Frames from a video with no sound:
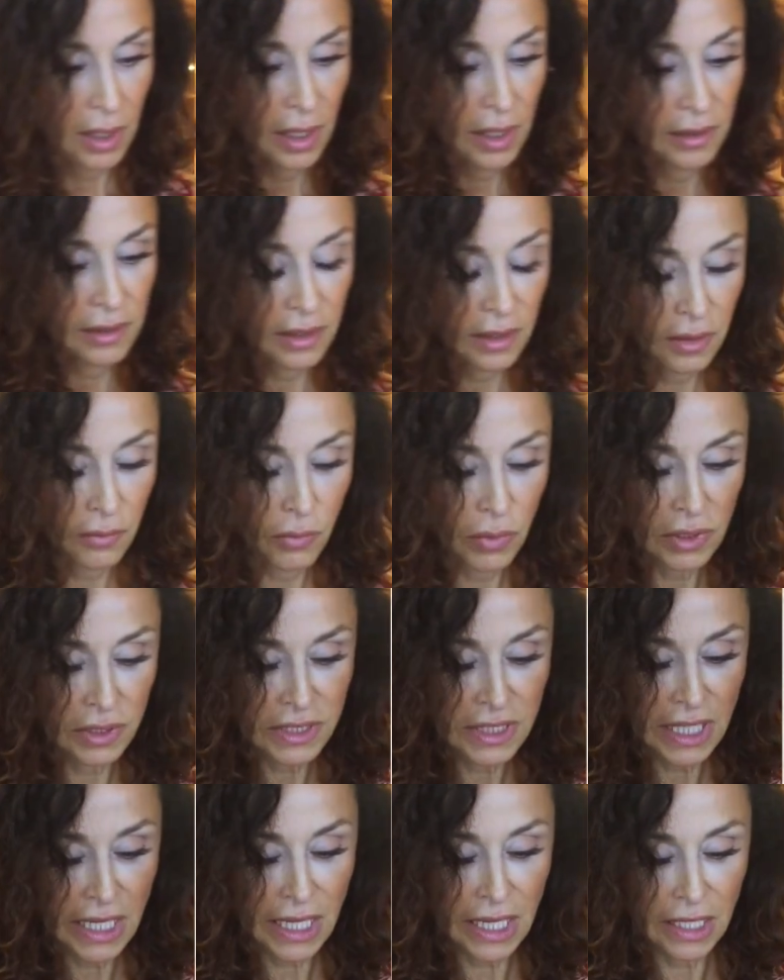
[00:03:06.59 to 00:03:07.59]
And then we'll
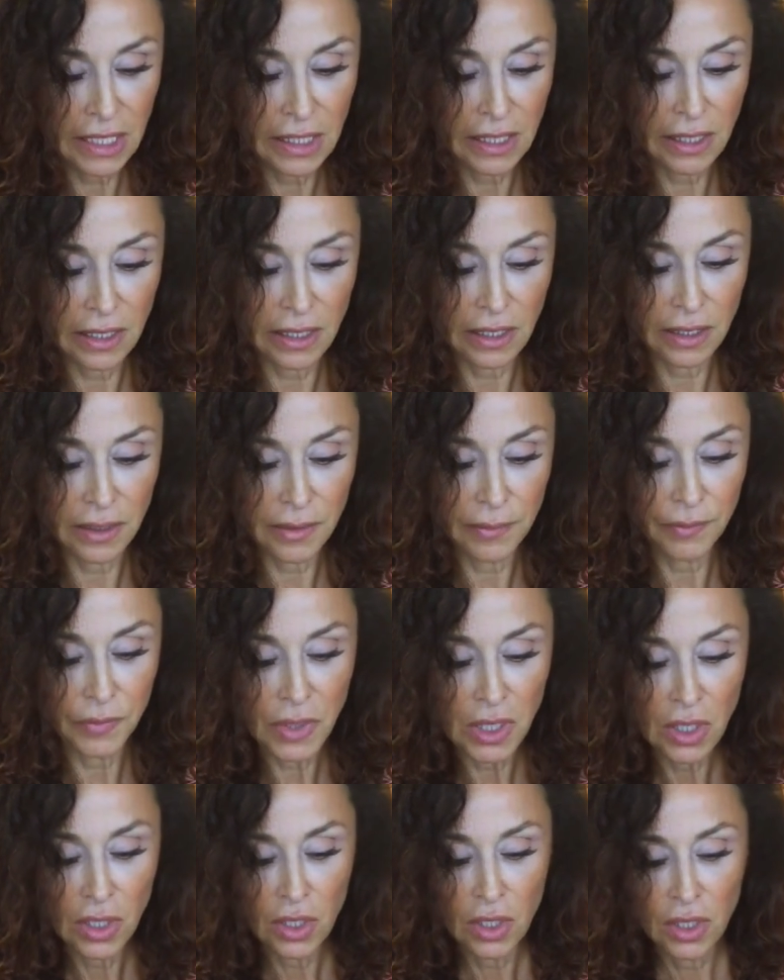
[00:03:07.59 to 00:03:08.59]
take,
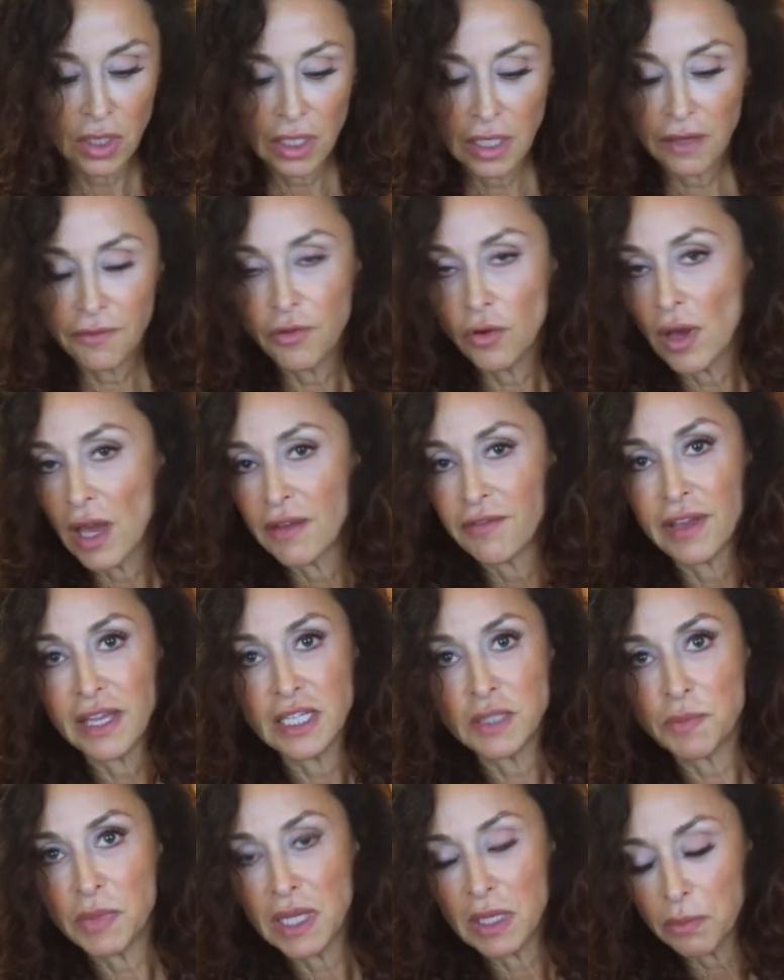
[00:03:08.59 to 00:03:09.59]
if you have
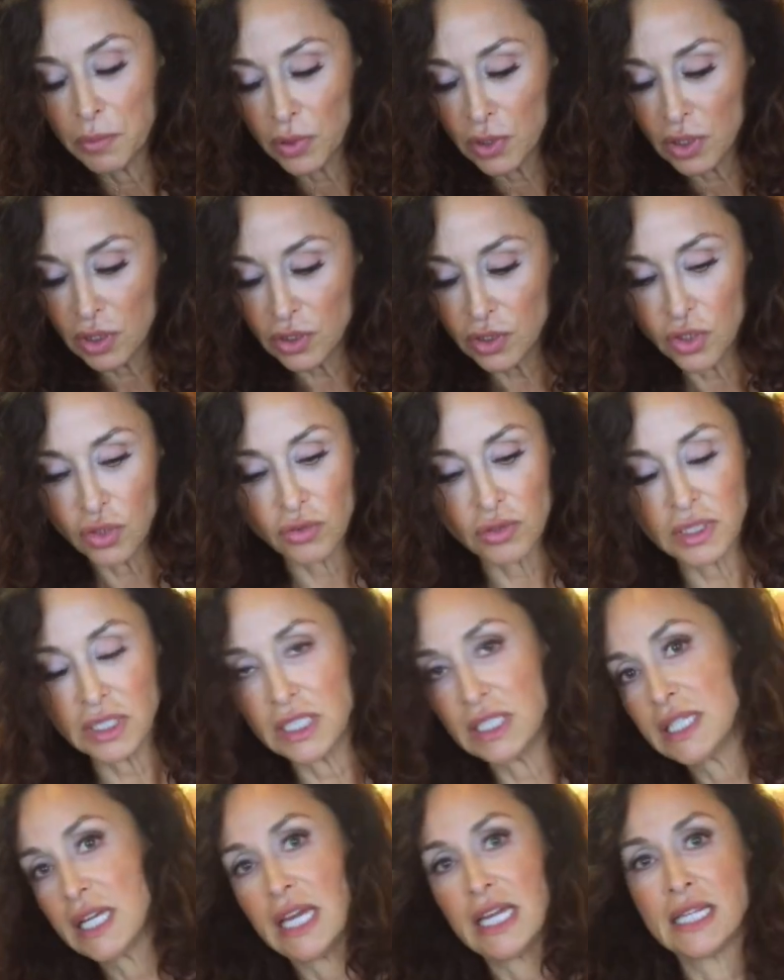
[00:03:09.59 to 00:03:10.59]
8 people, you'll
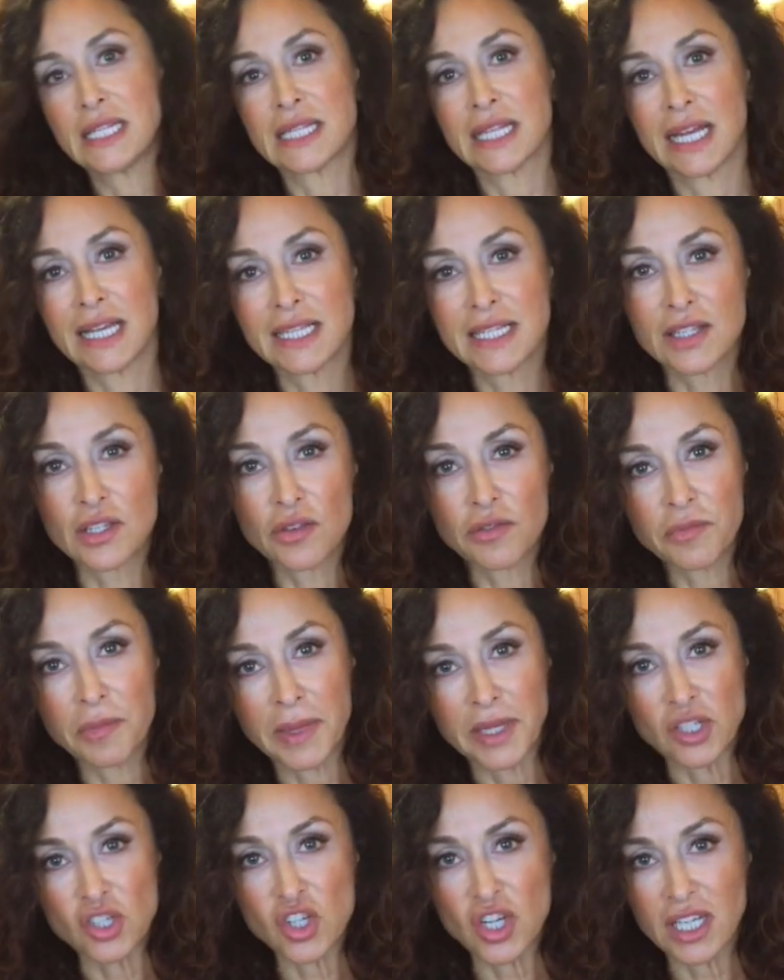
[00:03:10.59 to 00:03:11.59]
need 8 slices of
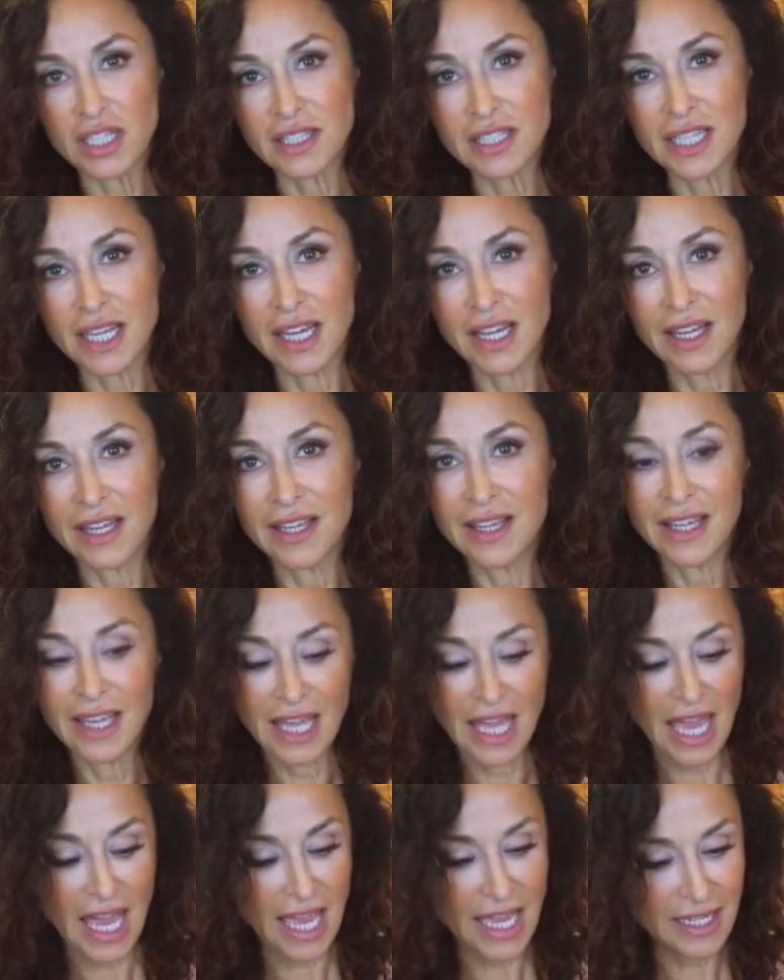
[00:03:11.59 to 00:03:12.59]
pancetta,
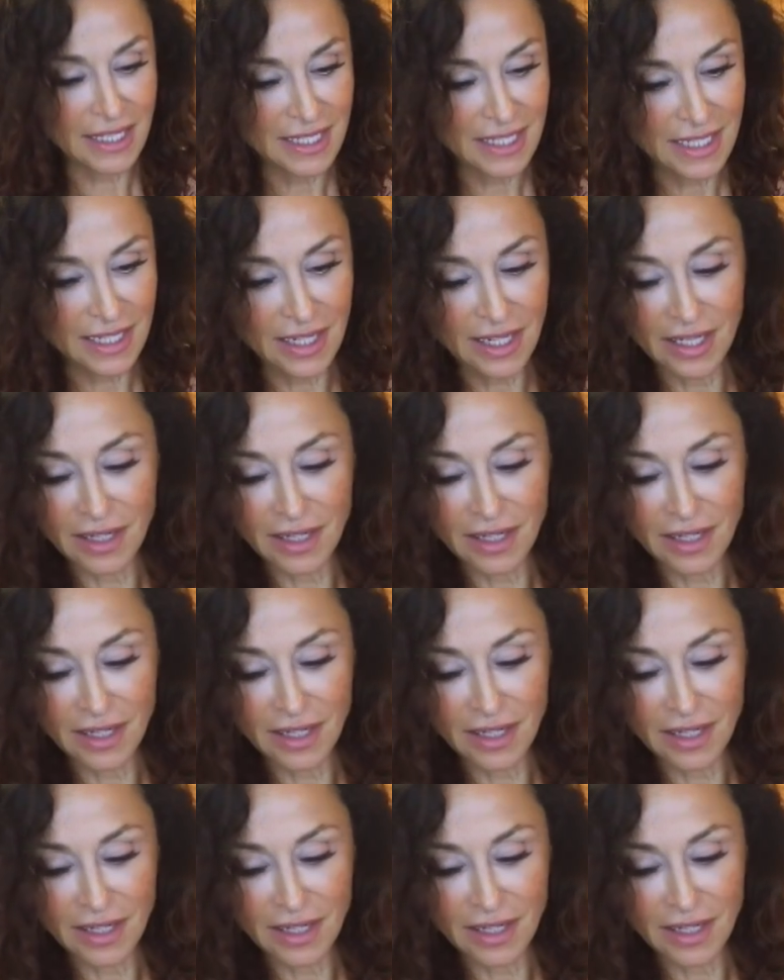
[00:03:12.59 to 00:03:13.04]
8